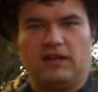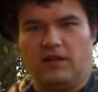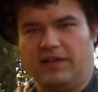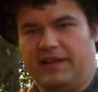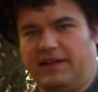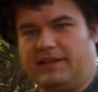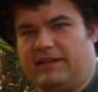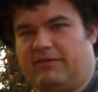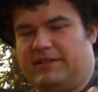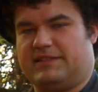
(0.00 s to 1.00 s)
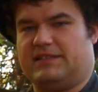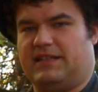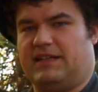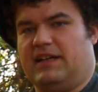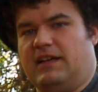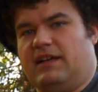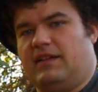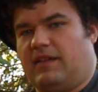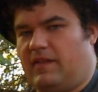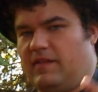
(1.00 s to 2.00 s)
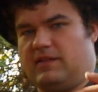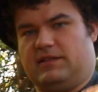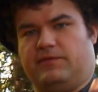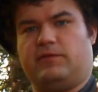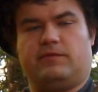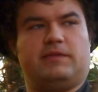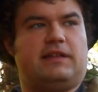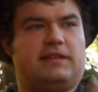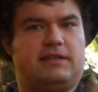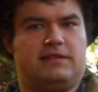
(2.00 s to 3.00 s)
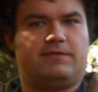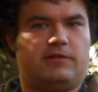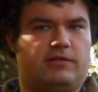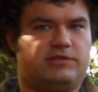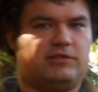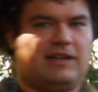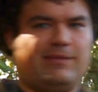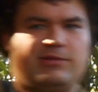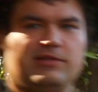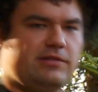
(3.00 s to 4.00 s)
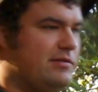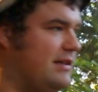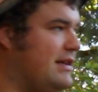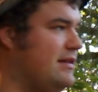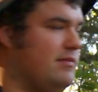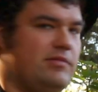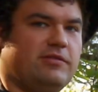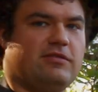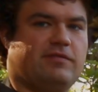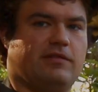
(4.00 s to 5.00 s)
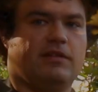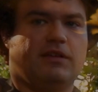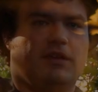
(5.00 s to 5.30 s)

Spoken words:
Okay, now we can see that these photos are absolutely beautiful.